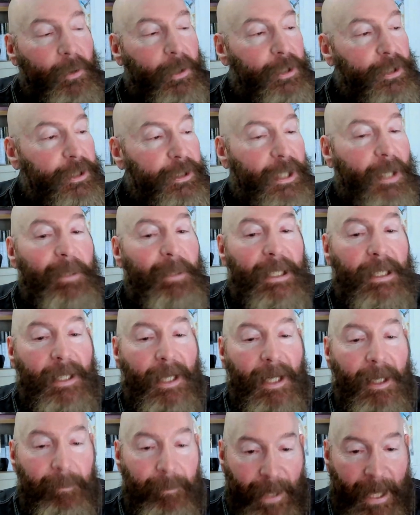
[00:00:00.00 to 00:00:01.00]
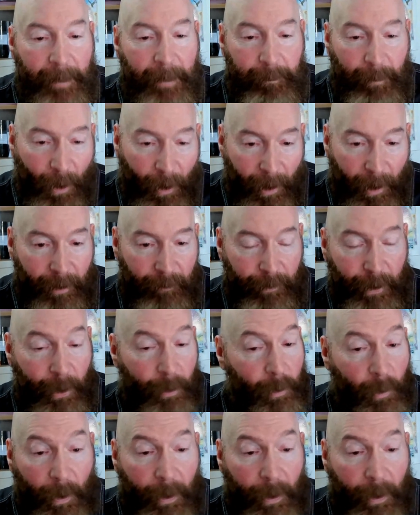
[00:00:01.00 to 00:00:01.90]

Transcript: summon up that part of you,